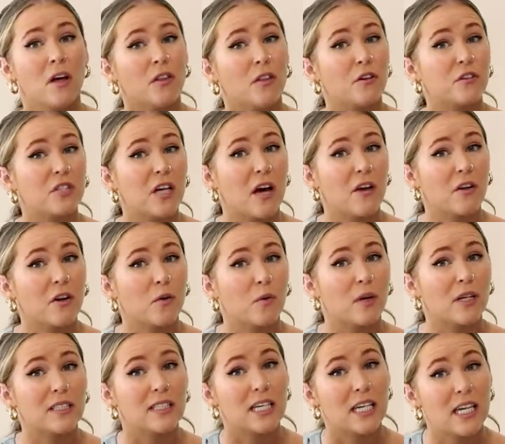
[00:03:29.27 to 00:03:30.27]
There's other
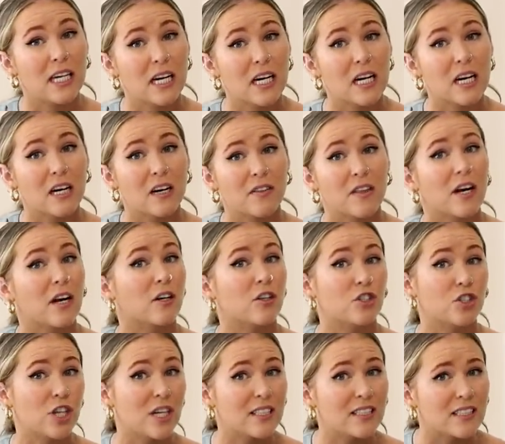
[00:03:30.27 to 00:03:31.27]
ones here that are
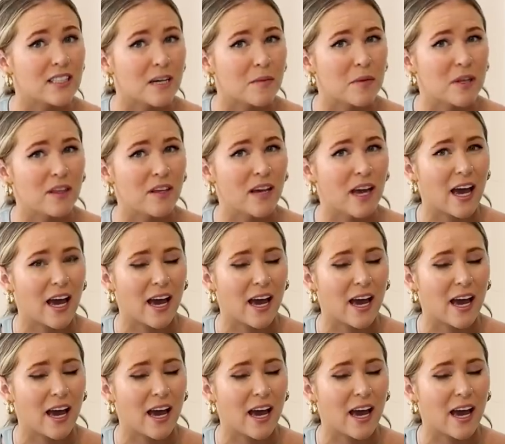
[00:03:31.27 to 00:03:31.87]
just Timothy